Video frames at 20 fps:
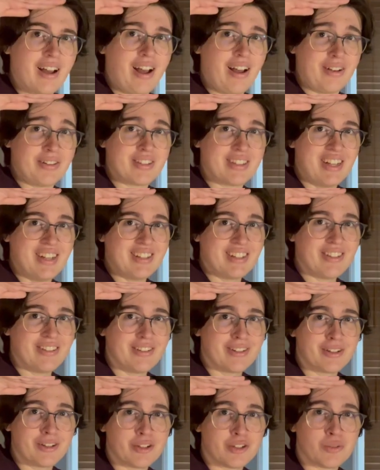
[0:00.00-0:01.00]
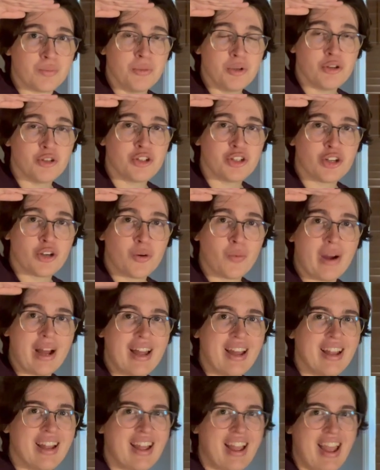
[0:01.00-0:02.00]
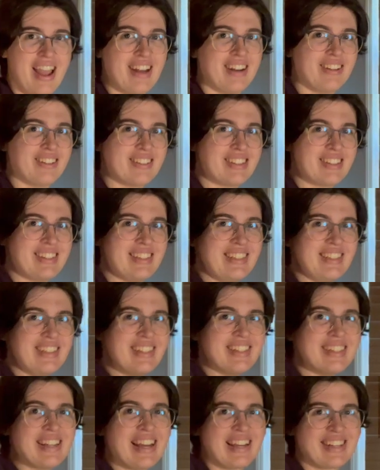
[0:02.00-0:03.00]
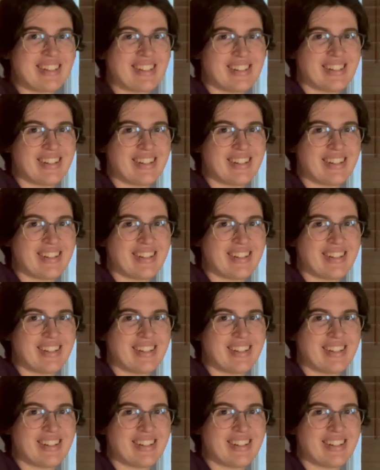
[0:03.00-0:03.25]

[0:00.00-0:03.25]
I'll send a little smooch your way, and I'll see you next